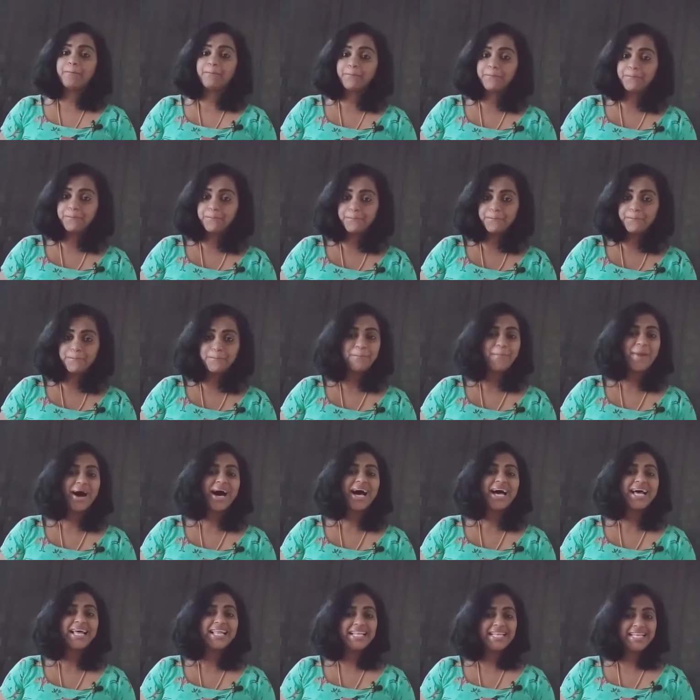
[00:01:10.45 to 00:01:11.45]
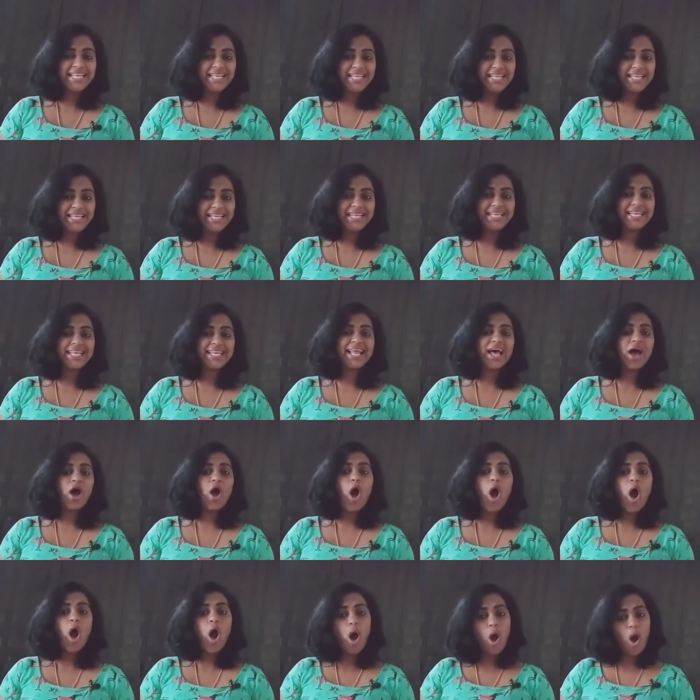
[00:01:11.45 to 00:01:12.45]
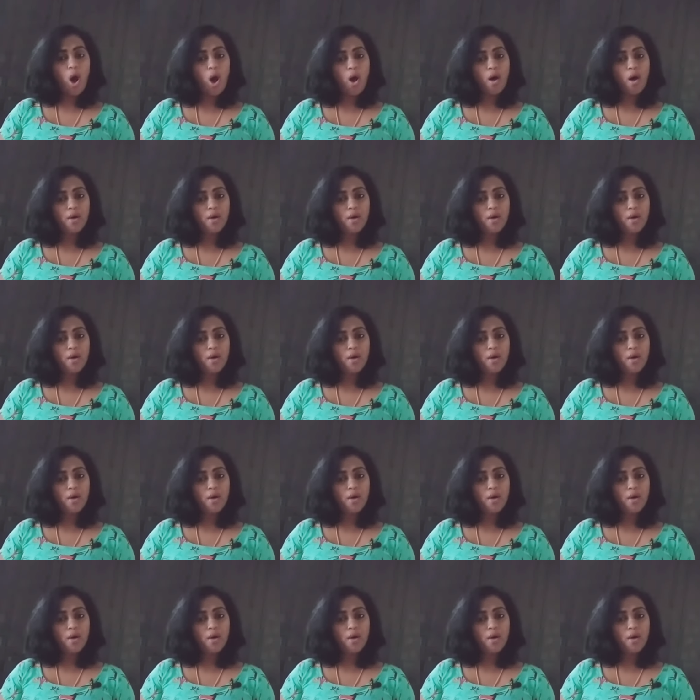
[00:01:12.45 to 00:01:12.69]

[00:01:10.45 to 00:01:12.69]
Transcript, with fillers: M, M, A.